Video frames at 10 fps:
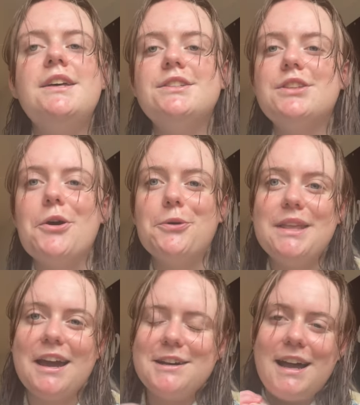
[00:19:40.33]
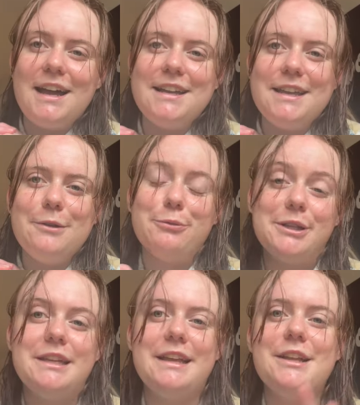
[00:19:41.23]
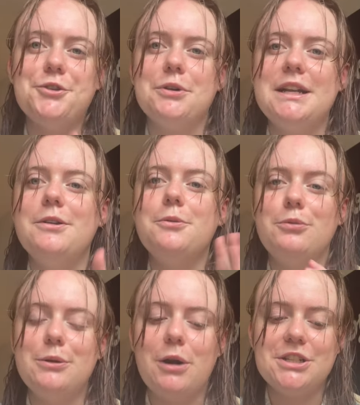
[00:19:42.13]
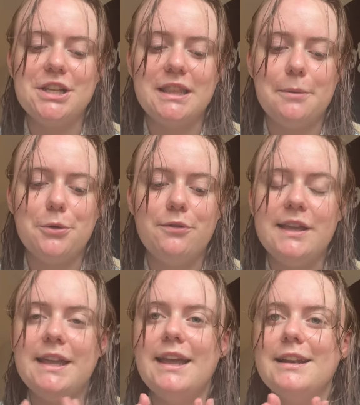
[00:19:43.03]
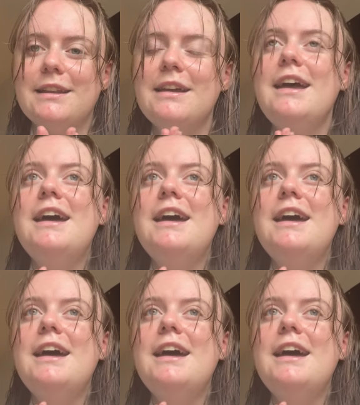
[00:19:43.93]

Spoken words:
So yeah, I really enjoyed rewatching that movie, and